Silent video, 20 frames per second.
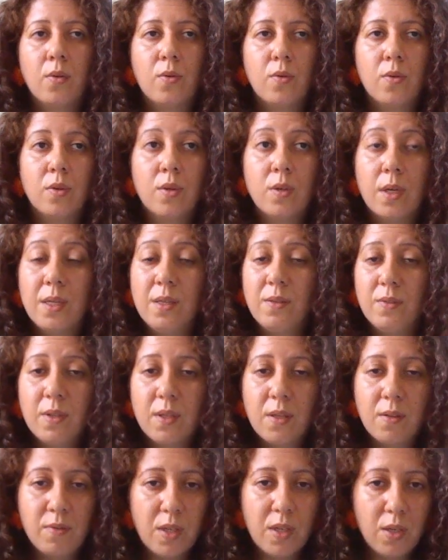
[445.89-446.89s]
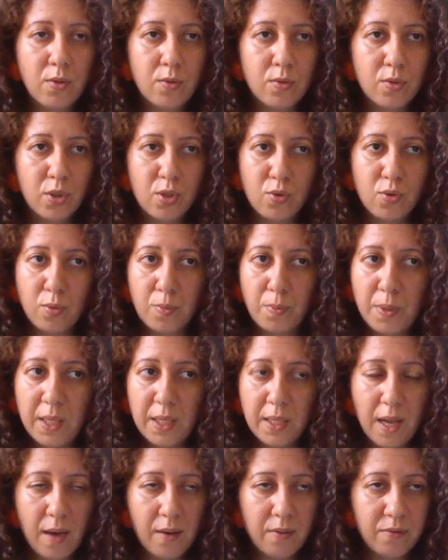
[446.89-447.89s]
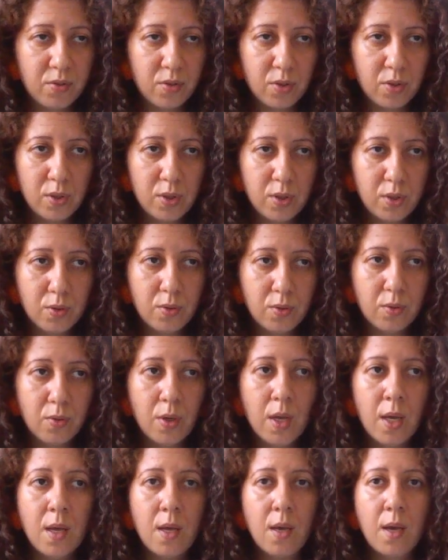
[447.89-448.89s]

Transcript: or even if they just repeat after you,